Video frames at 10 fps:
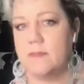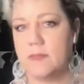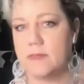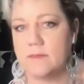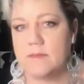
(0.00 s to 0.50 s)

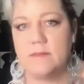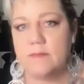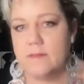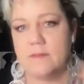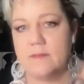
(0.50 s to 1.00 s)

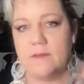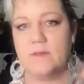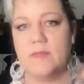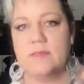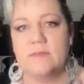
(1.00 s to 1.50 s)
That's, you
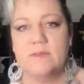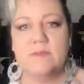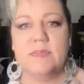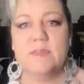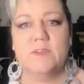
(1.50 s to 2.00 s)
know, that's your
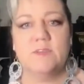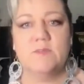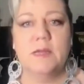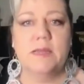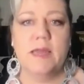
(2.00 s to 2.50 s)
essentials
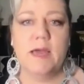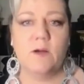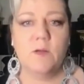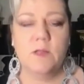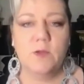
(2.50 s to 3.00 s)
right
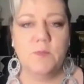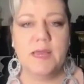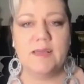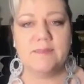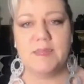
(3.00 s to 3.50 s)
now. Nobody
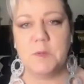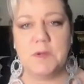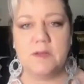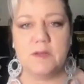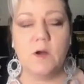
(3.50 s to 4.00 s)
has
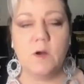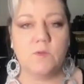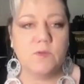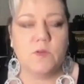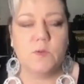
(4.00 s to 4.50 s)
anywhere to go,
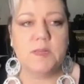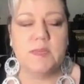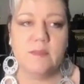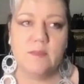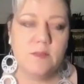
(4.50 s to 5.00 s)
so
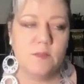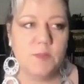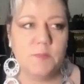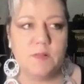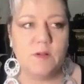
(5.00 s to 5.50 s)

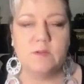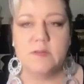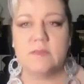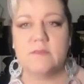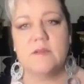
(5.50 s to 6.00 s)
people aren't
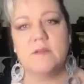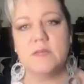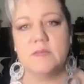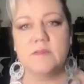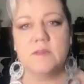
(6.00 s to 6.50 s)

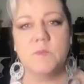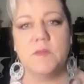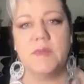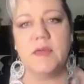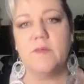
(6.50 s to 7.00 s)
necessarily concerned
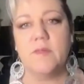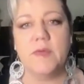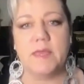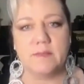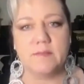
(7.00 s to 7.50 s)
with the other
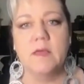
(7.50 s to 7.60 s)
things.